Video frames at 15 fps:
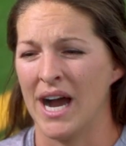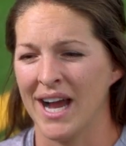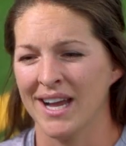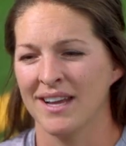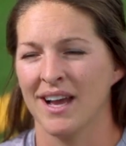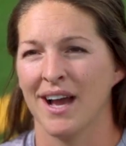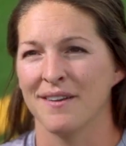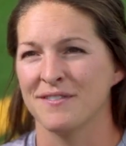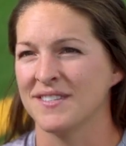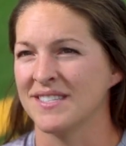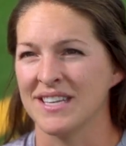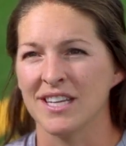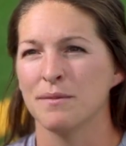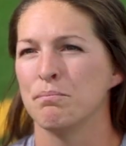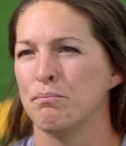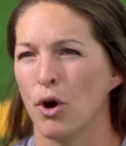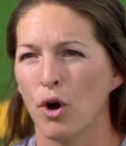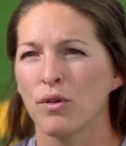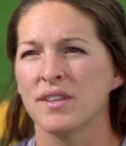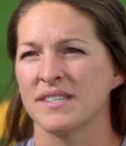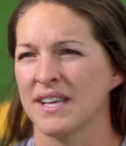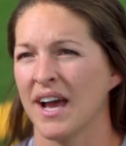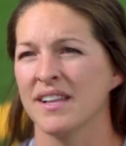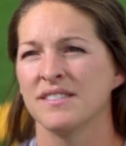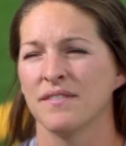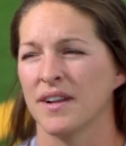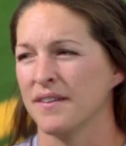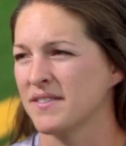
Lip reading: I've seen both sides of it.